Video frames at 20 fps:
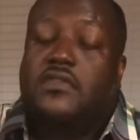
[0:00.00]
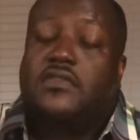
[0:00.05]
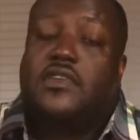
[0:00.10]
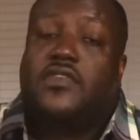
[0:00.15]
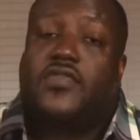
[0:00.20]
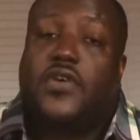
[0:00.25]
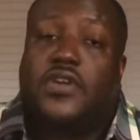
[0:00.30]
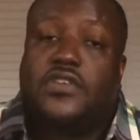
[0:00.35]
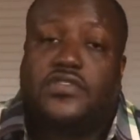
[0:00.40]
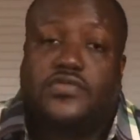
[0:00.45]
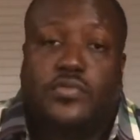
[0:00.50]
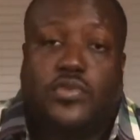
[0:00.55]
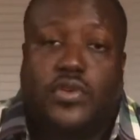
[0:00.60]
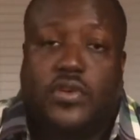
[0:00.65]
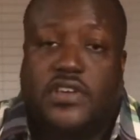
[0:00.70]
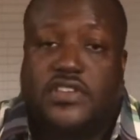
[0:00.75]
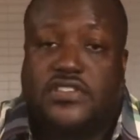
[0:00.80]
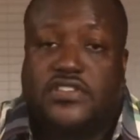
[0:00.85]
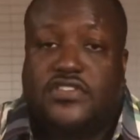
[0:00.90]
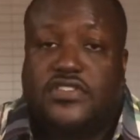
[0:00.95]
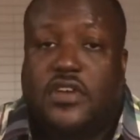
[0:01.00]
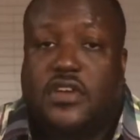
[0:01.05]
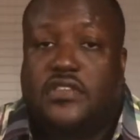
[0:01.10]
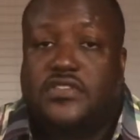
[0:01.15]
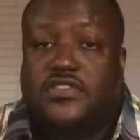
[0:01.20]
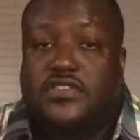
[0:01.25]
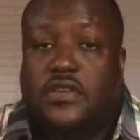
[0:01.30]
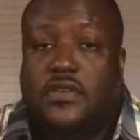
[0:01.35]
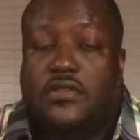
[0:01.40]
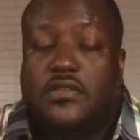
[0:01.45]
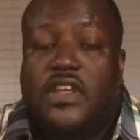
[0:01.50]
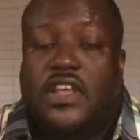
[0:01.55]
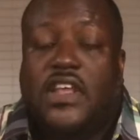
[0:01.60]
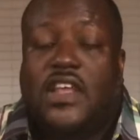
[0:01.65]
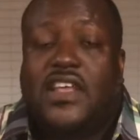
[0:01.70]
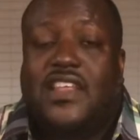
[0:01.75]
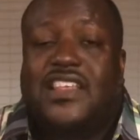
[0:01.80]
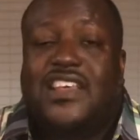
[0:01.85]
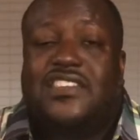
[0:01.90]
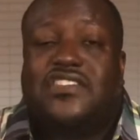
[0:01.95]
Reverse mortgages also.
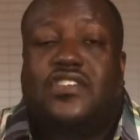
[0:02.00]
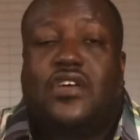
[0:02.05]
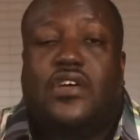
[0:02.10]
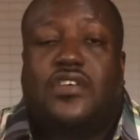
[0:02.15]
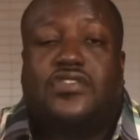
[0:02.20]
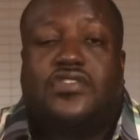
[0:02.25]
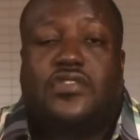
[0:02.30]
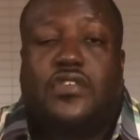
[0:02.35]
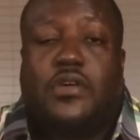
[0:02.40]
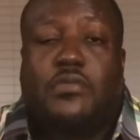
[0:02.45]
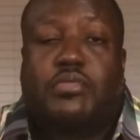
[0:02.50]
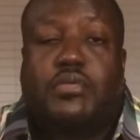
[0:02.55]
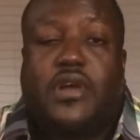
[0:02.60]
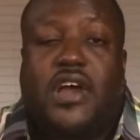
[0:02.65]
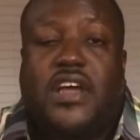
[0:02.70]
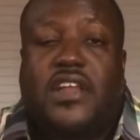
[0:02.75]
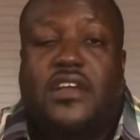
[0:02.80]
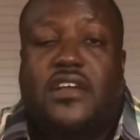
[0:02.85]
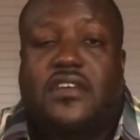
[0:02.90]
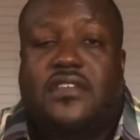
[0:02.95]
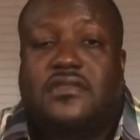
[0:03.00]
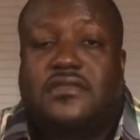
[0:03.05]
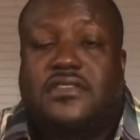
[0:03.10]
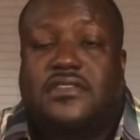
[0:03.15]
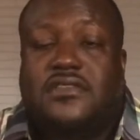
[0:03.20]
That's also a product